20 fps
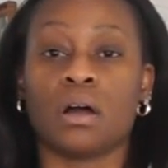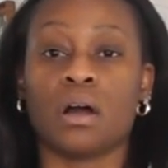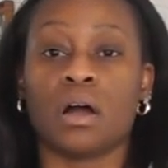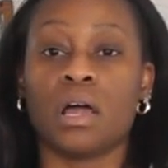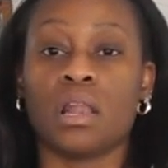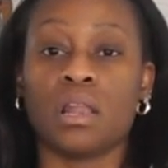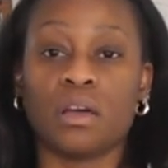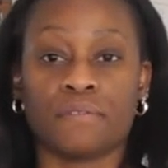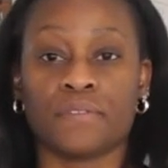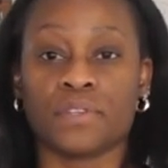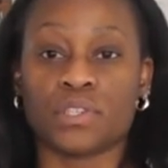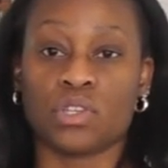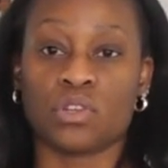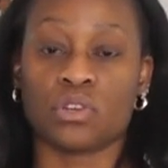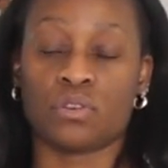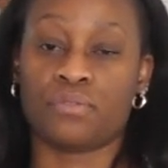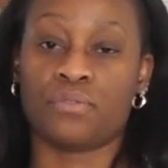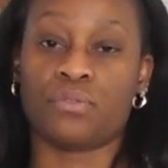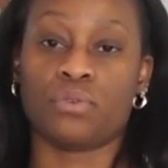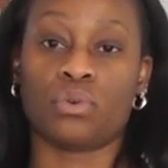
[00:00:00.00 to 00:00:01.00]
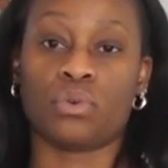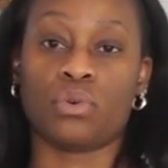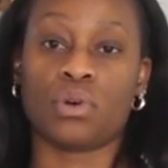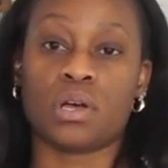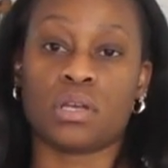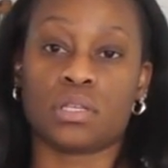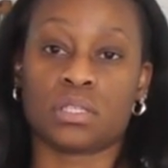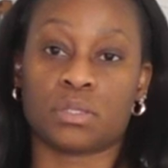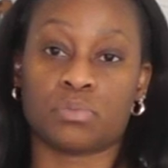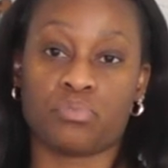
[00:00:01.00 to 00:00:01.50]
I love this look
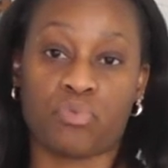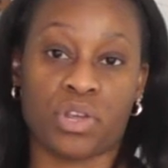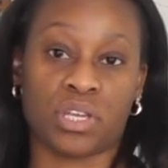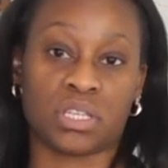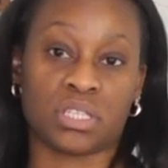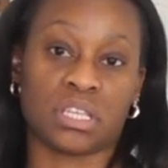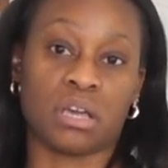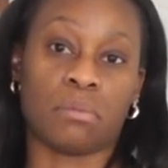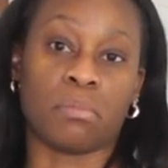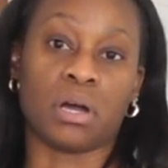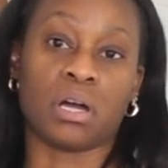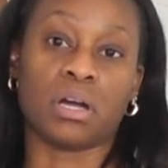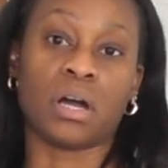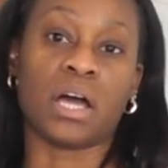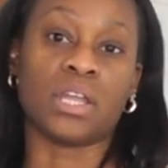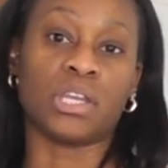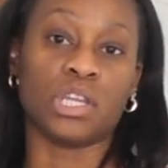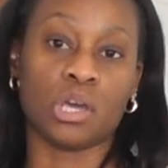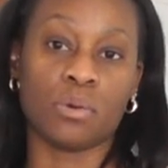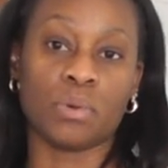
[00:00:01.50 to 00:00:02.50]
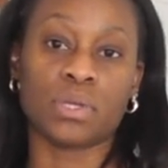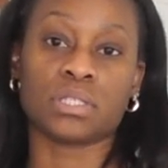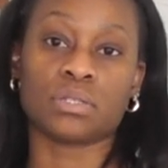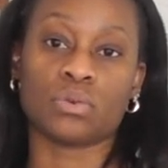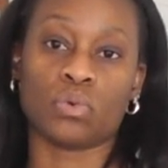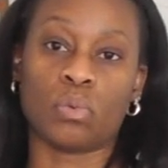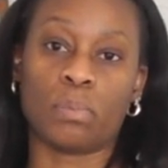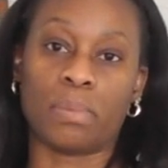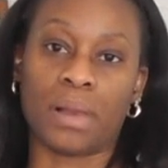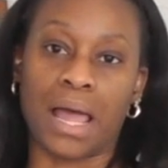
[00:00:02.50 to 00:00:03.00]
for spring, summer. I know it's
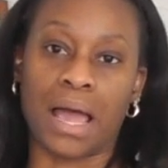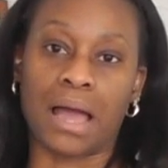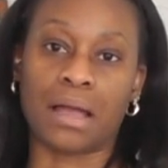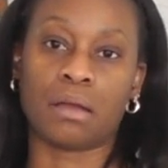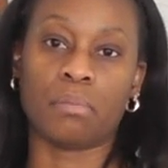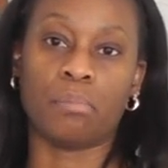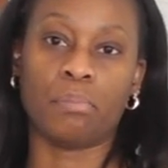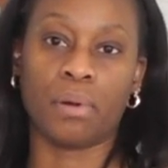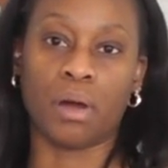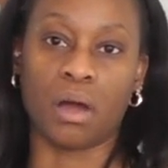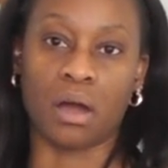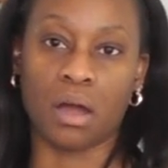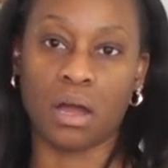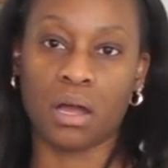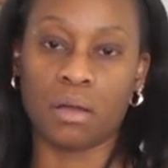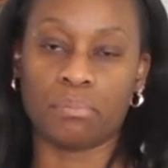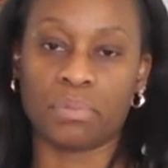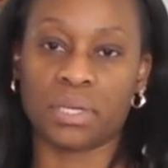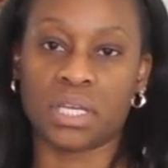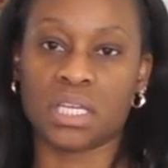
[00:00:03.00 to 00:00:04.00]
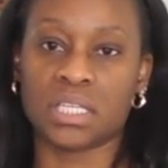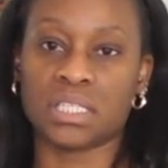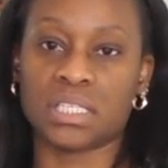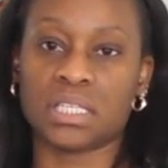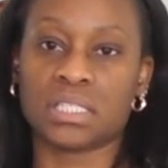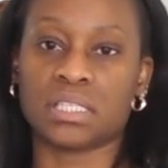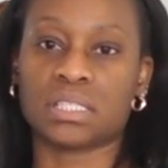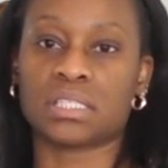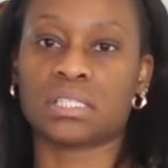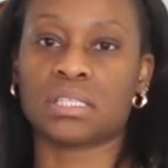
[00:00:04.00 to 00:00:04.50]
all black, but because
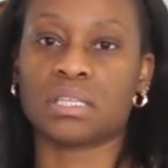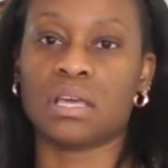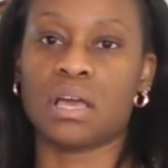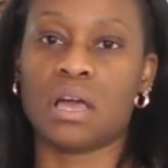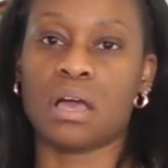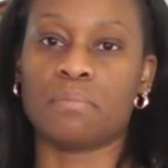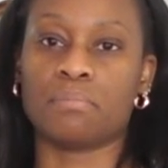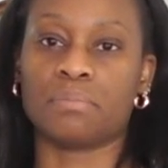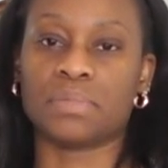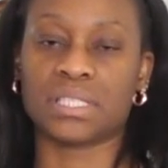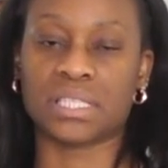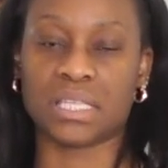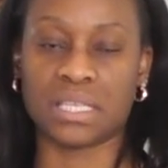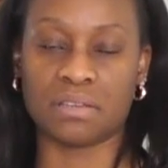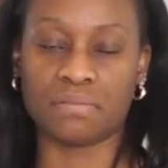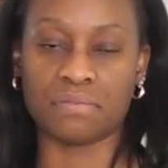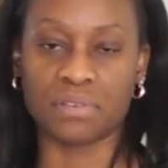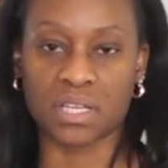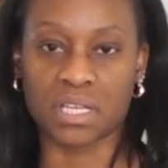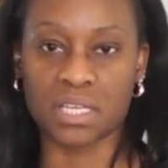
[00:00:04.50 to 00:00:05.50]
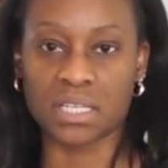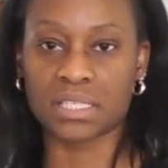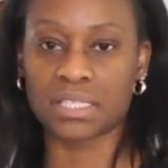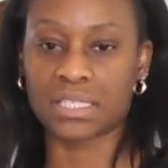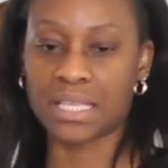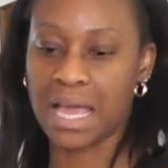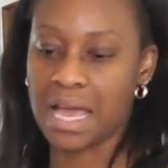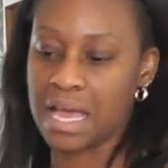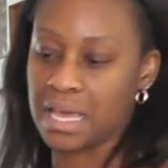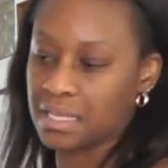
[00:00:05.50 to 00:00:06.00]
it's
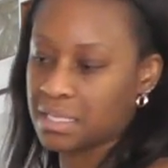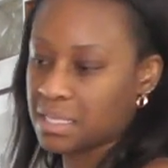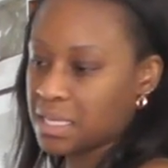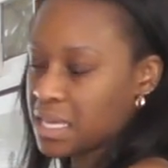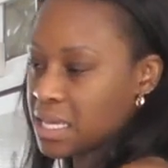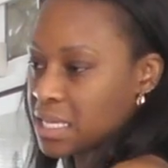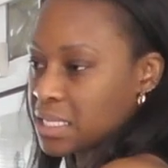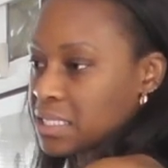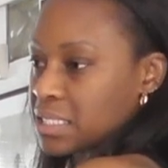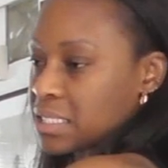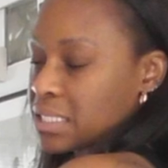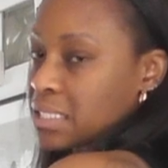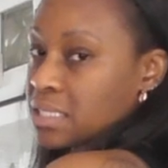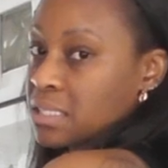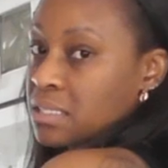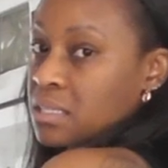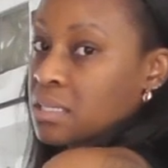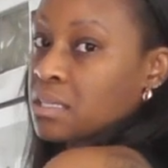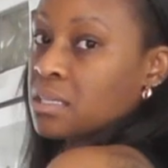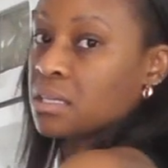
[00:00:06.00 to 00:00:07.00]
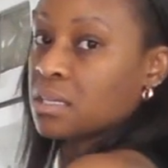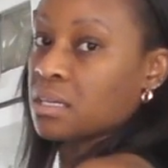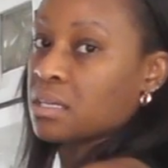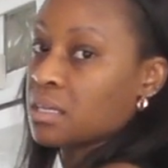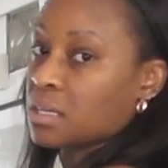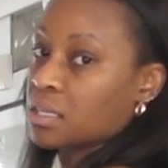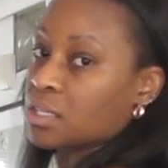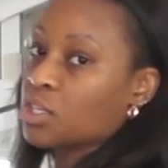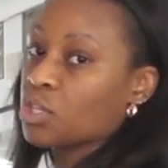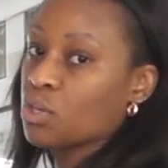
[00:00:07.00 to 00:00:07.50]
sleeveless and it's,
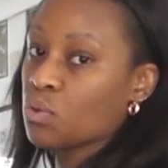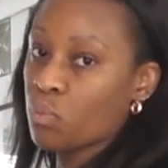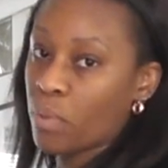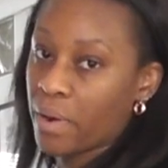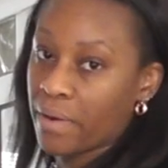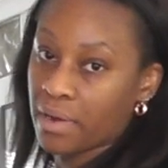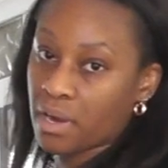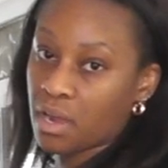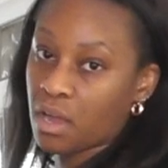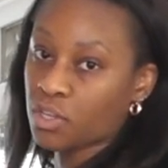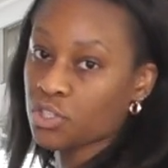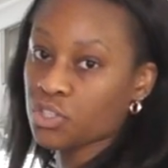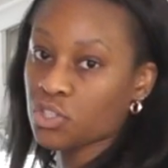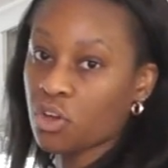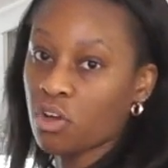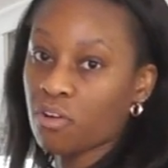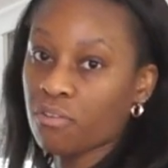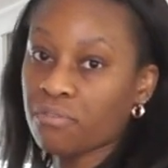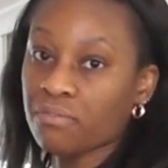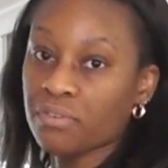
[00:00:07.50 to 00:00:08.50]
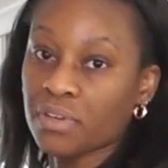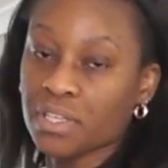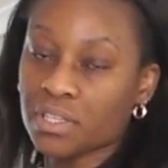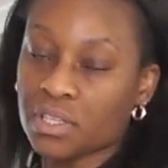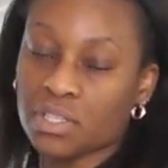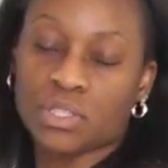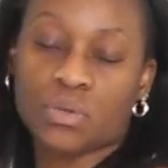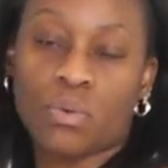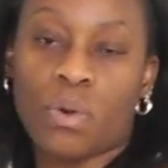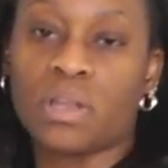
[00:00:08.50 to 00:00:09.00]
you can wear it cut off, you know,
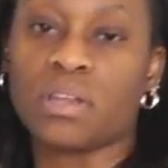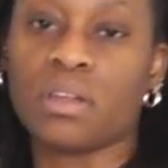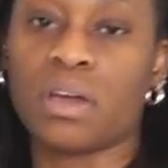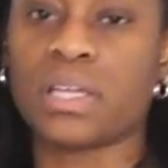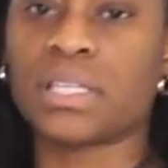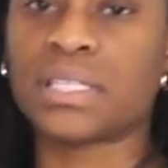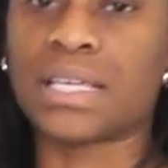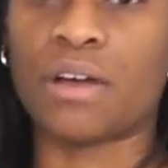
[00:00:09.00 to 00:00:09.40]
it's quite a nice